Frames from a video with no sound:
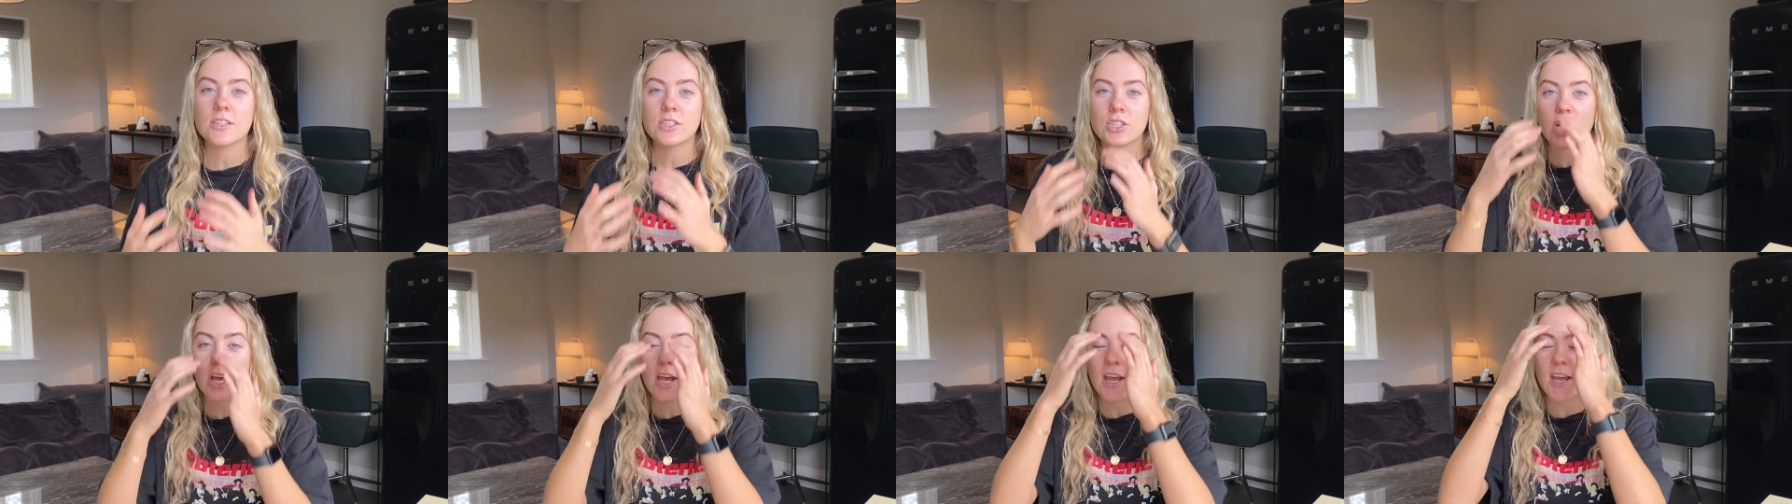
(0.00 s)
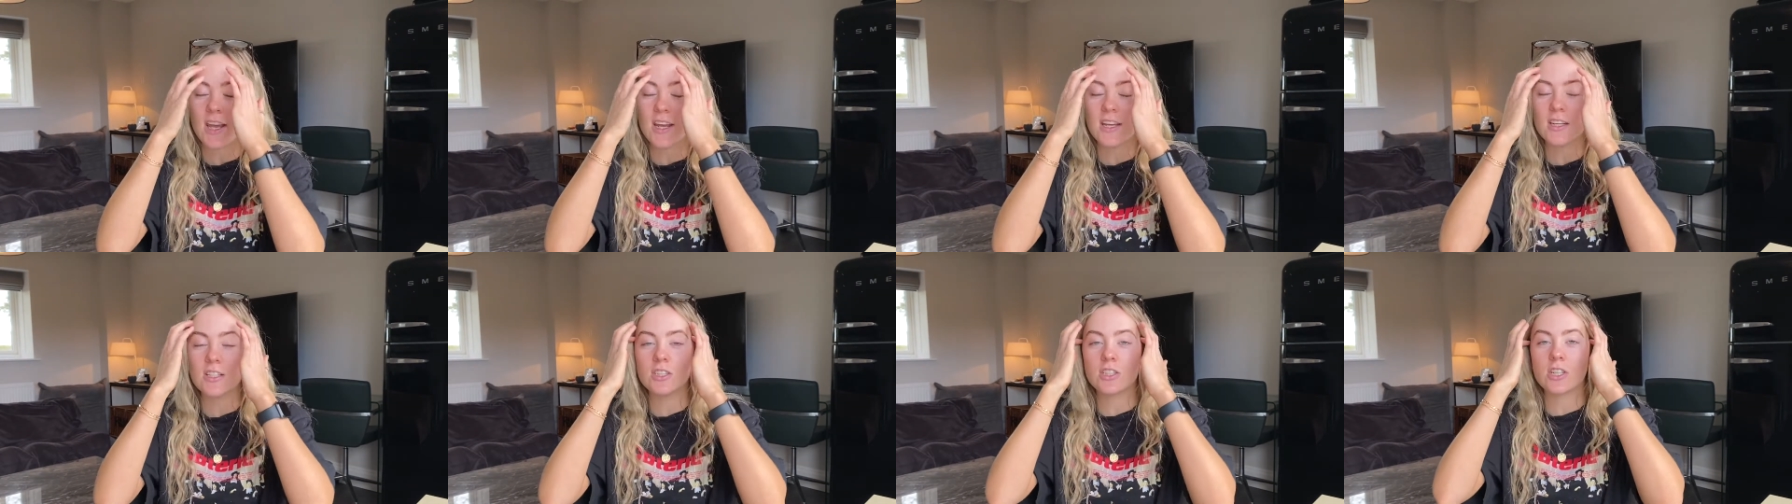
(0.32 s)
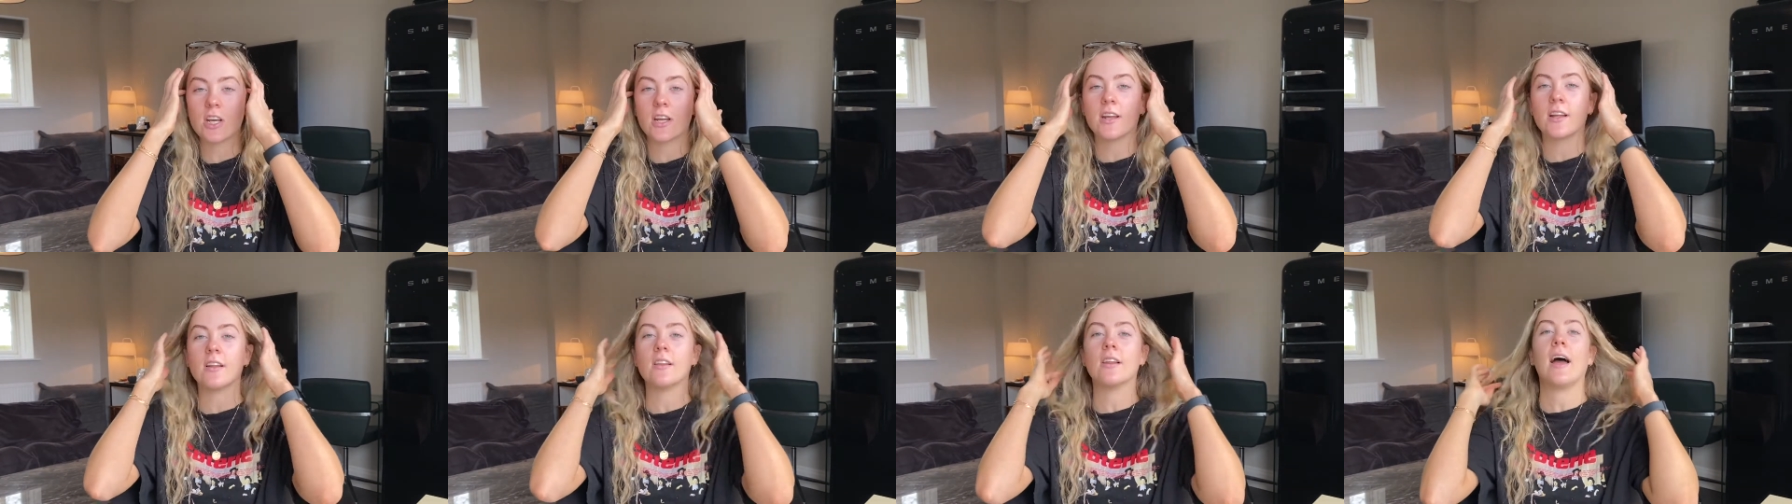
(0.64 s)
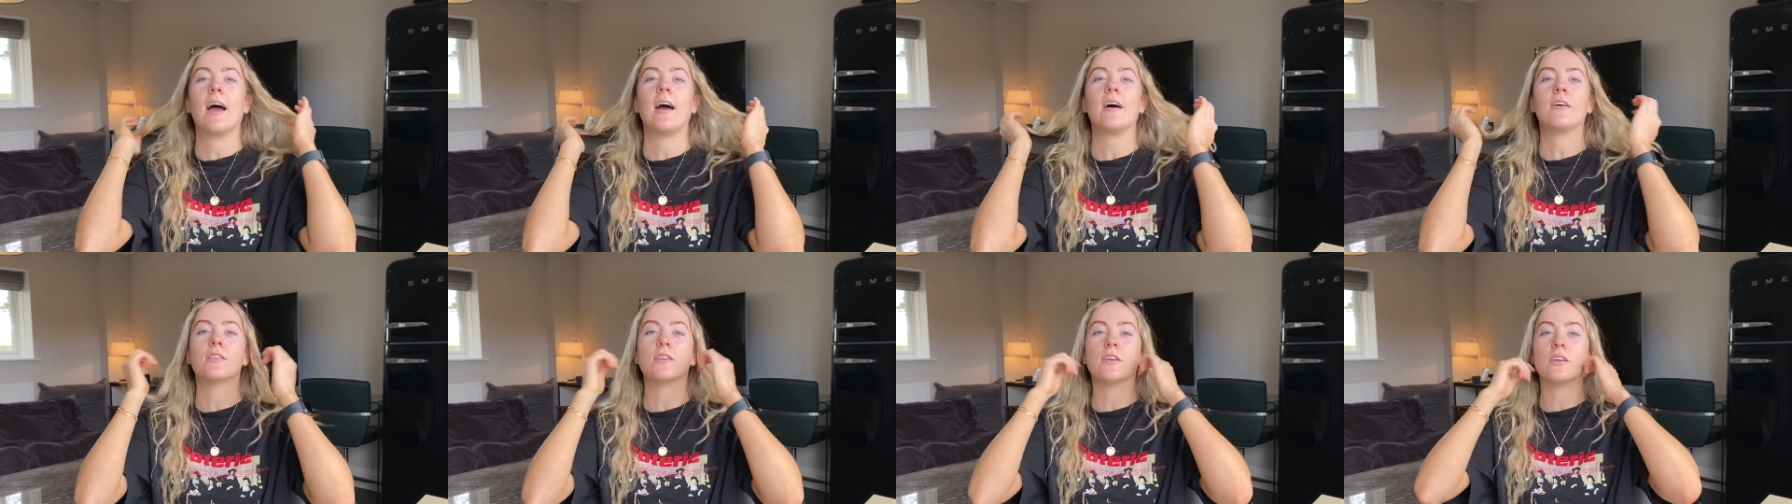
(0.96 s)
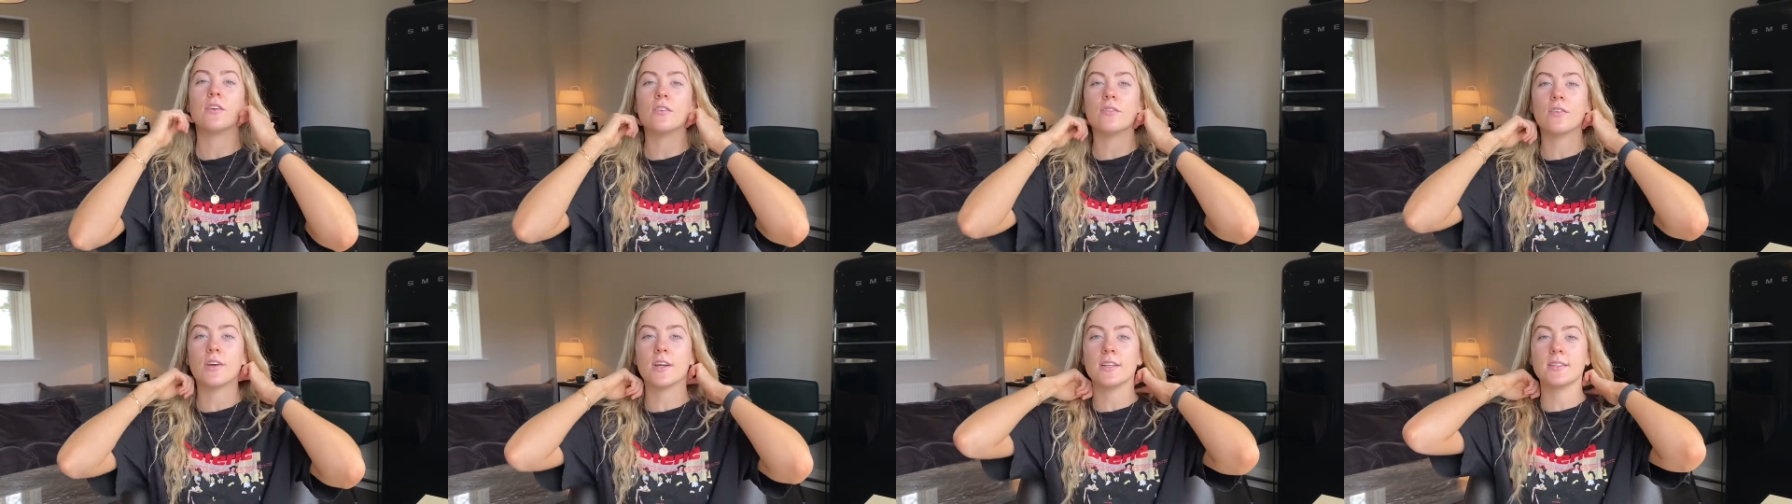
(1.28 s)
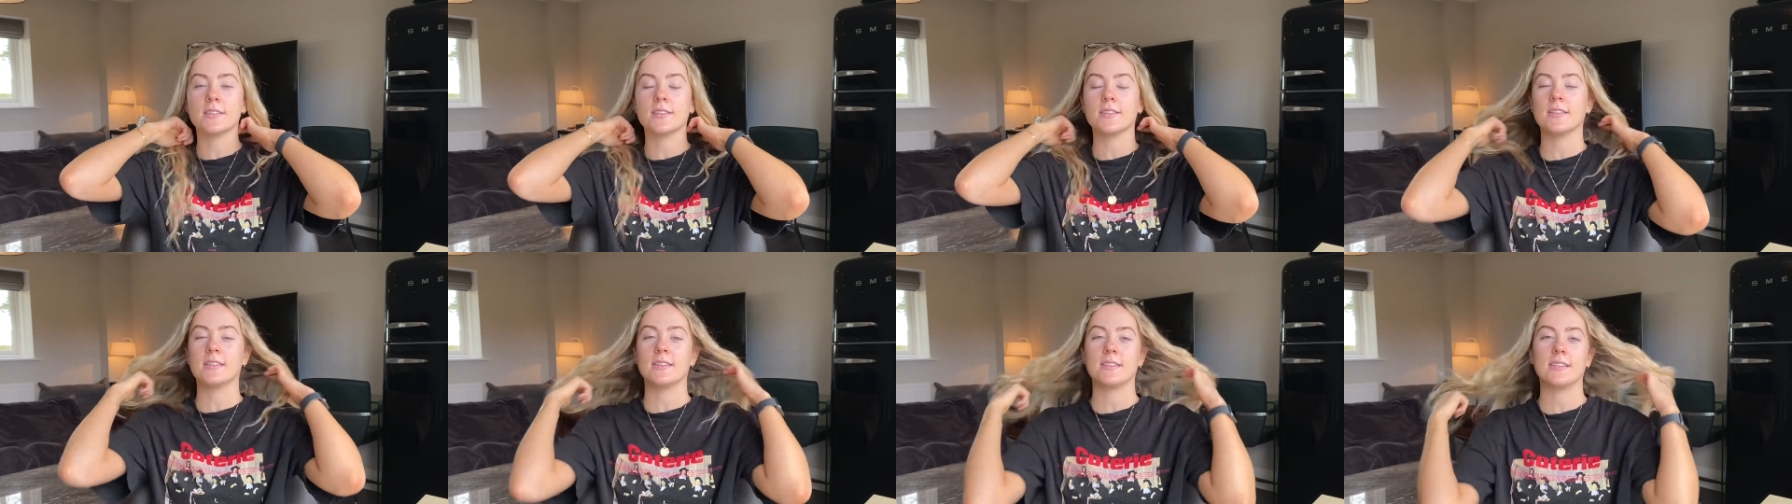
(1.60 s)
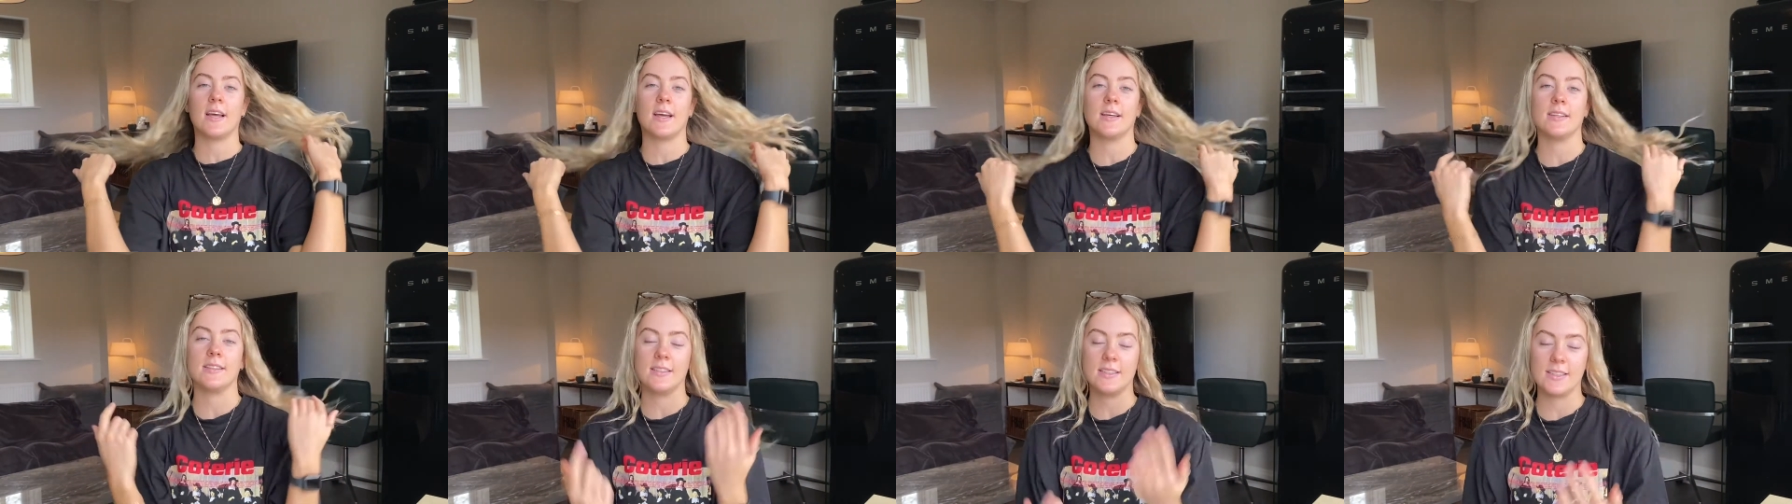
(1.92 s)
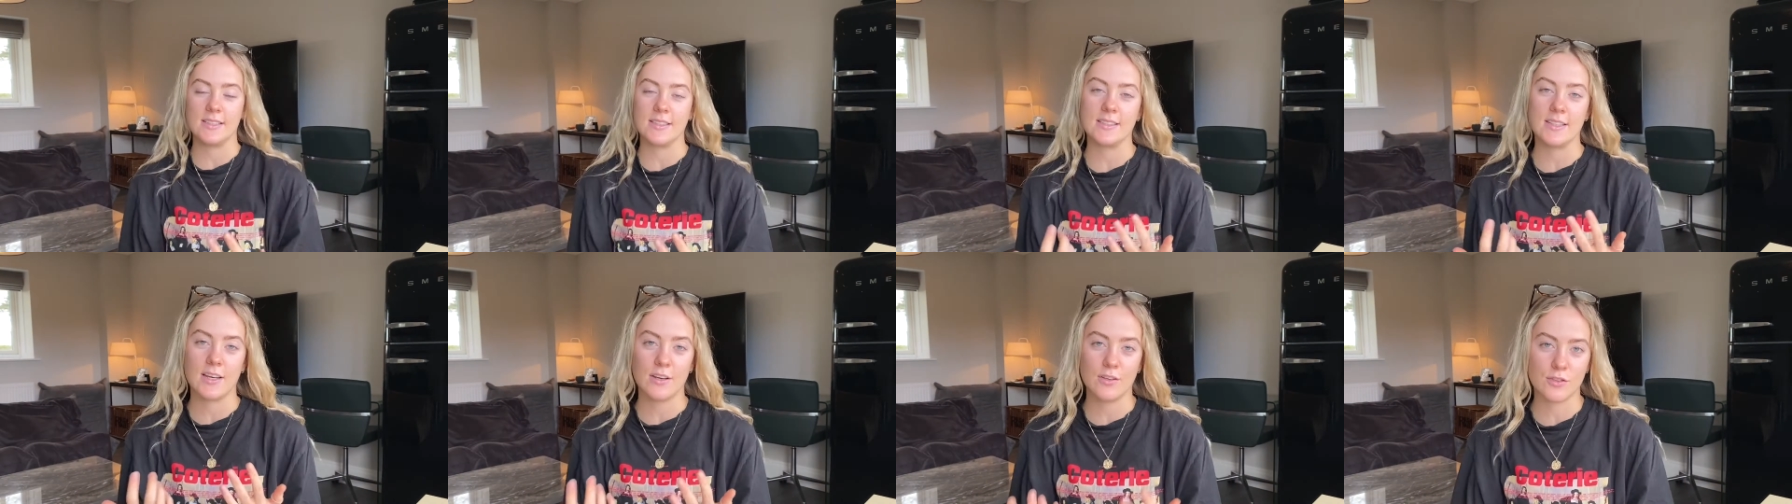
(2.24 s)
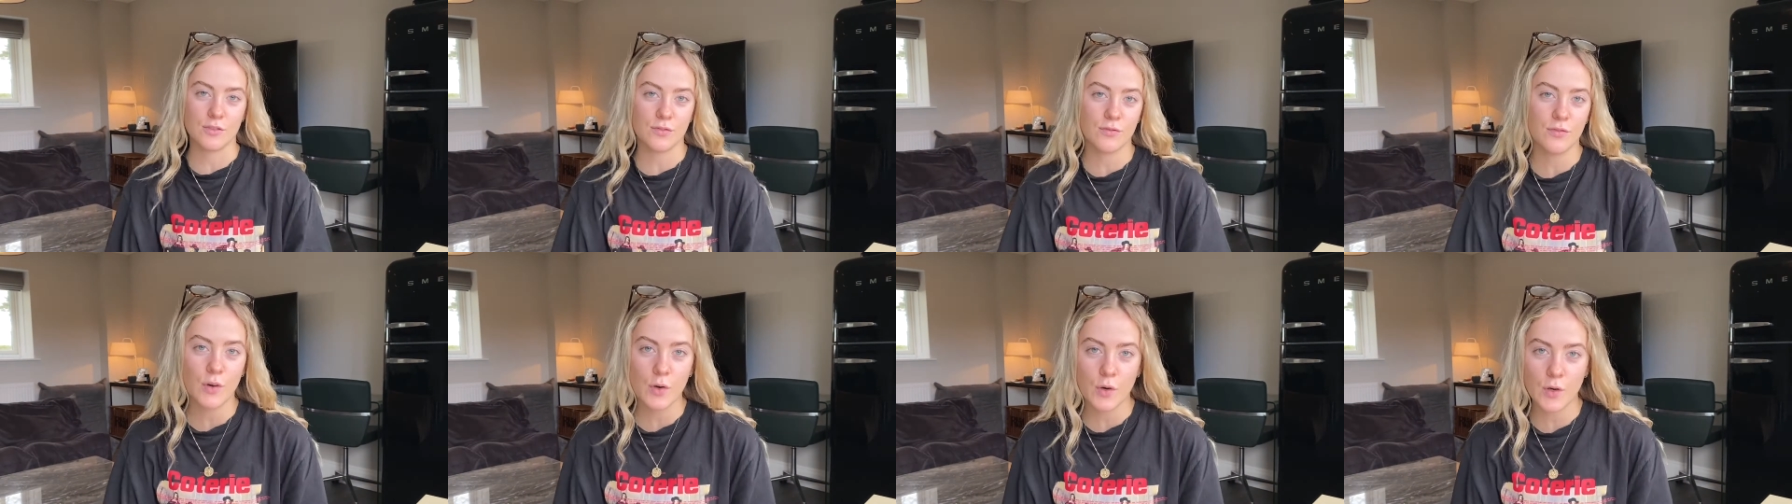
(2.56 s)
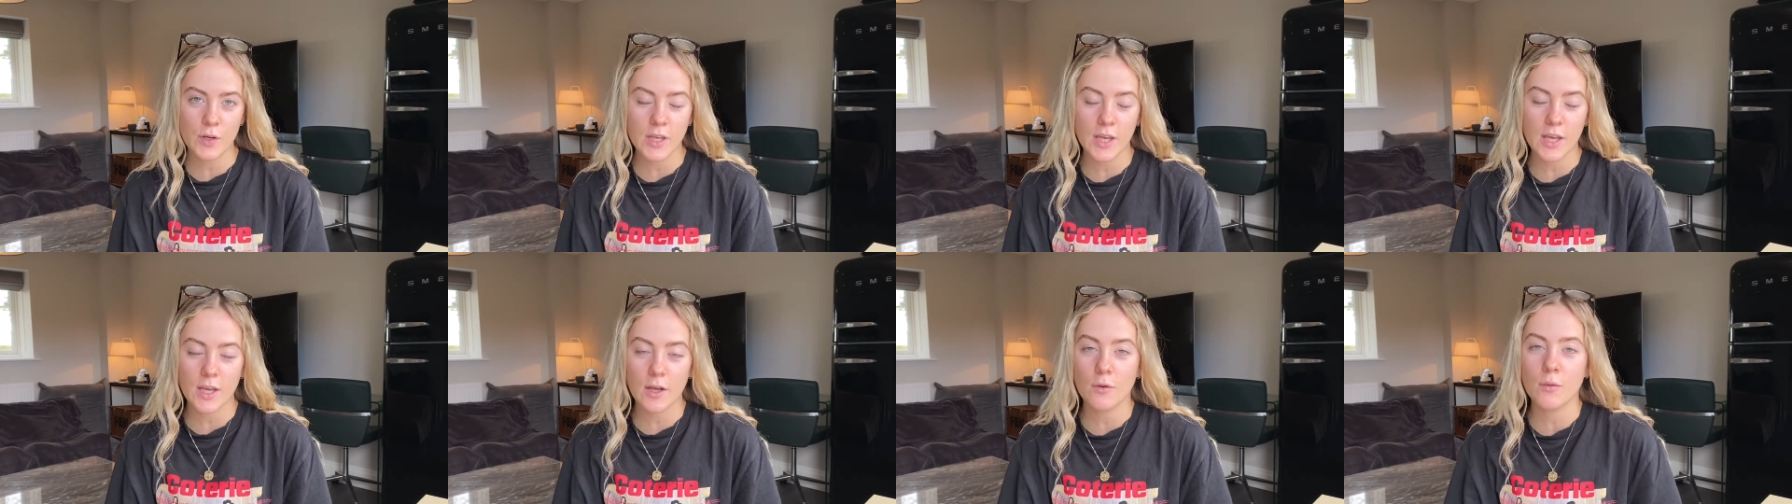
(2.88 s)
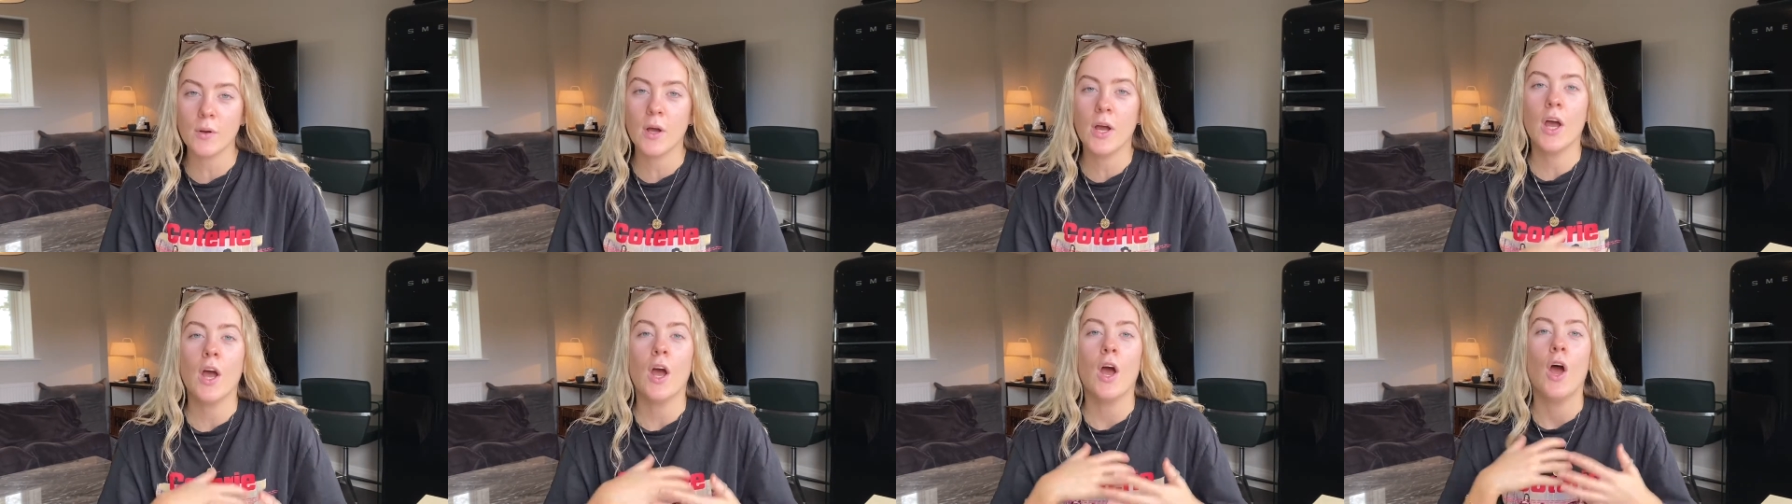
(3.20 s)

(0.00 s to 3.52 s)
change and allow the universe to decide the details for you.